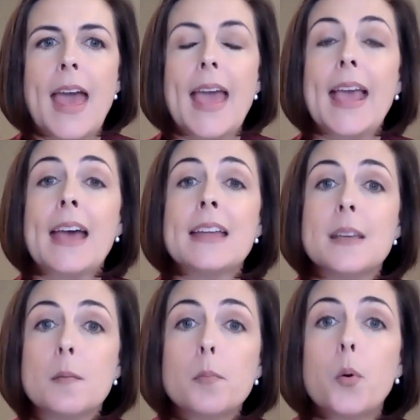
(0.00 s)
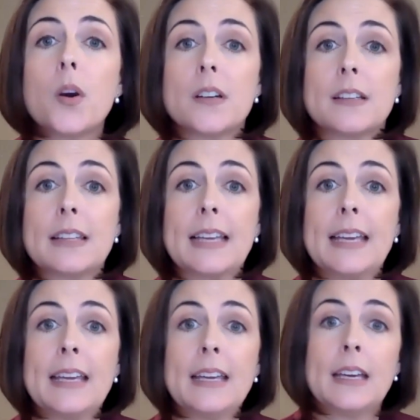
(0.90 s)
And
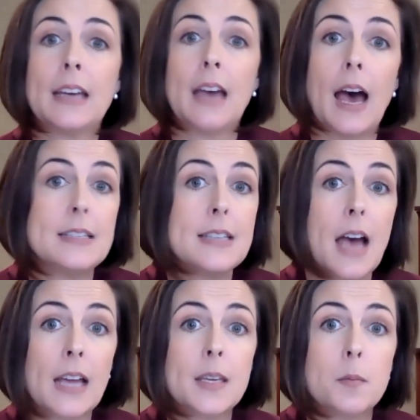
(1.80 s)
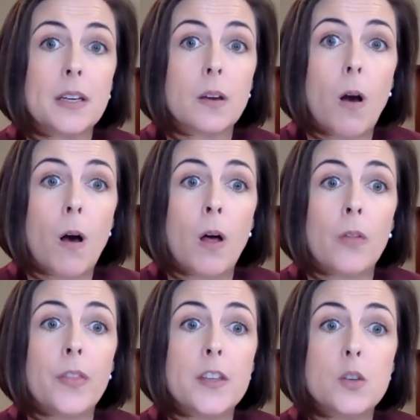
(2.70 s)
importantly, a document
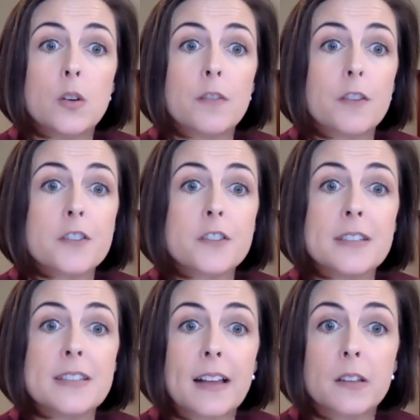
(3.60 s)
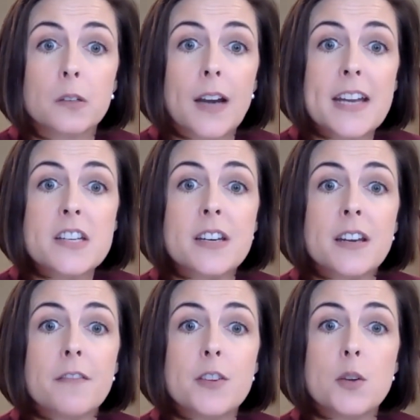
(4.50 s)
called the Universal Declaration
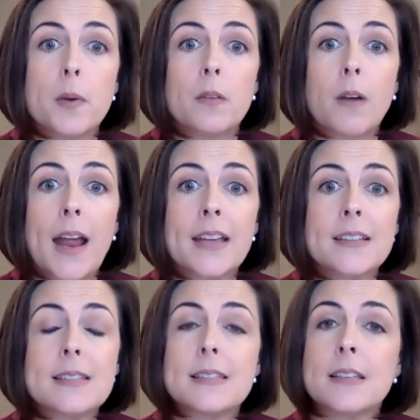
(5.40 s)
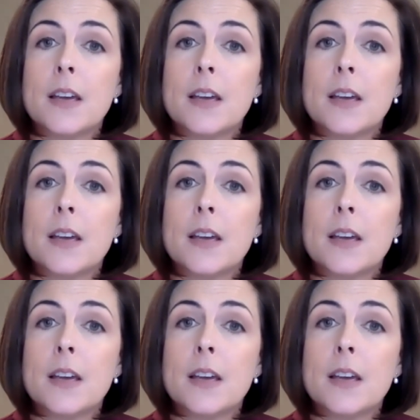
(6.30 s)
of Human Rights,